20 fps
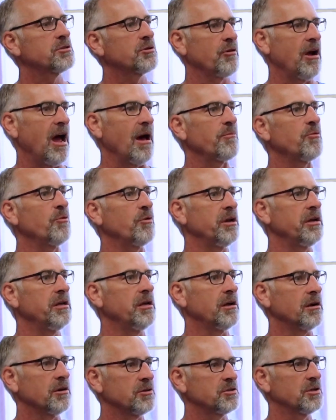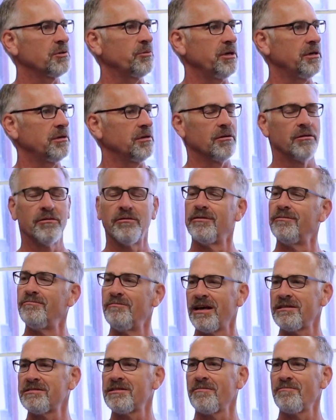scrap wood here, so we don't
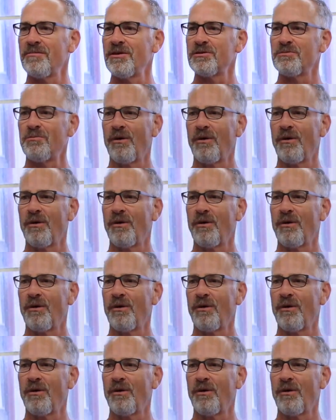mess up this